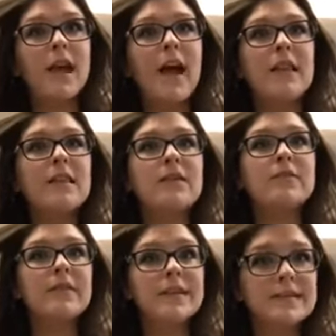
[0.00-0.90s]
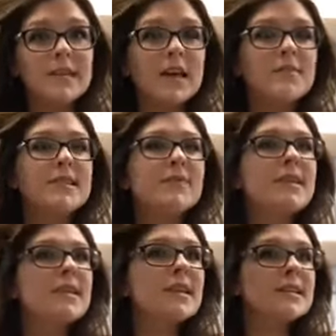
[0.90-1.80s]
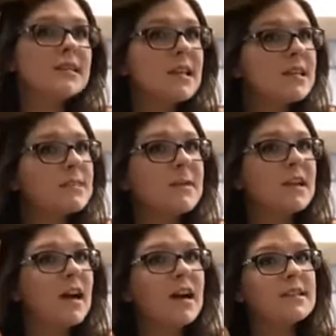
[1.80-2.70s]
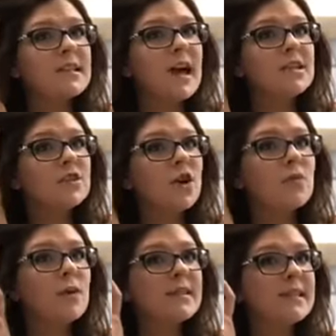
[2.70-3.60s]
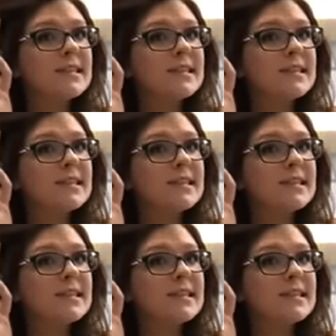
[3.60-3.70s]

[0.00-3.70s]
And the reason I'm doing this is because I don't want,